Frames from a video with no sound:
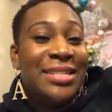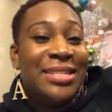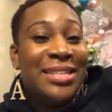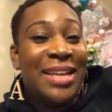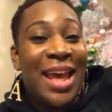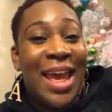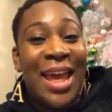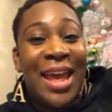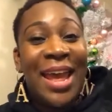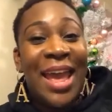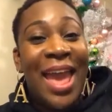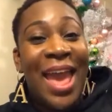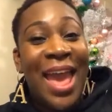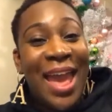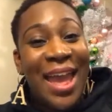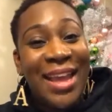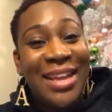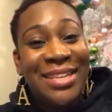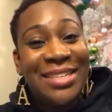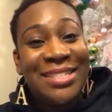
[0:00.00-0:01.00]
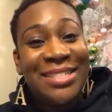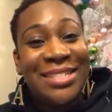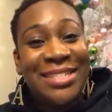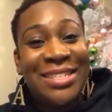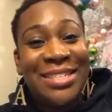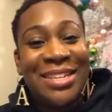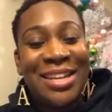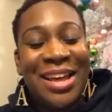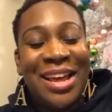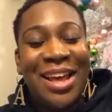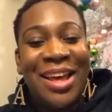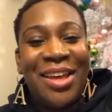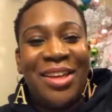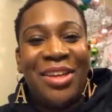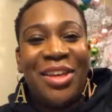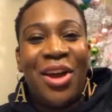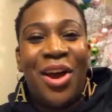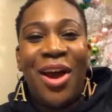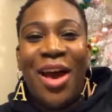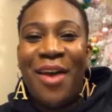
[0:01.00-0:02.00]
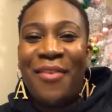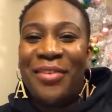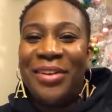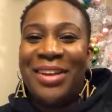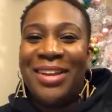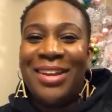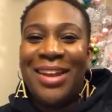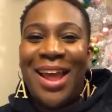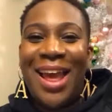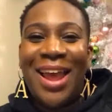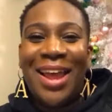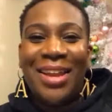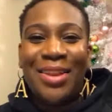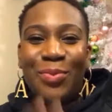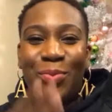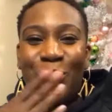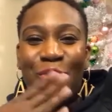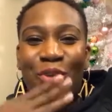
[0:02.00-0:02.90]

day eight, y'all have a good night.